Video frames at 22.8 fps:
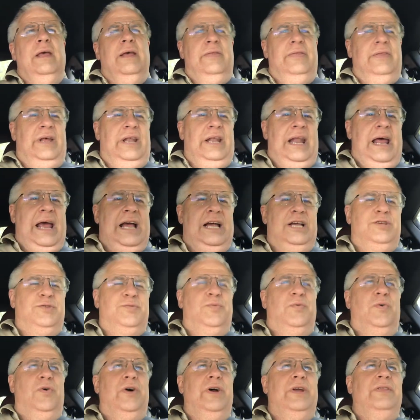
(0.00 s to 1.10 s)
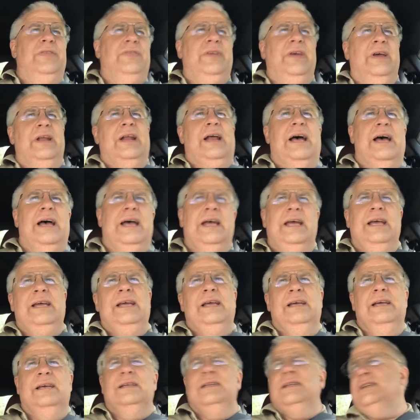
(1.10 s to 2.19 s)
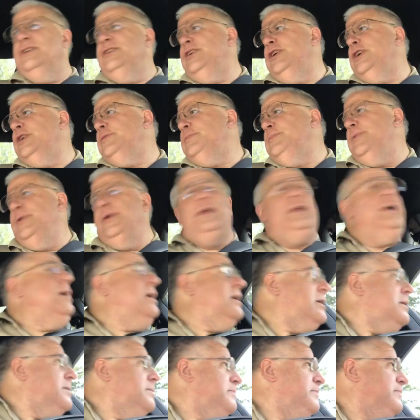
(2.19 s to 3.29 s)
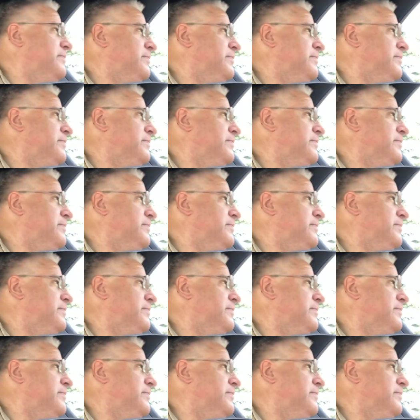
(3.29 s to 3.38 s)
The last one that I just put up,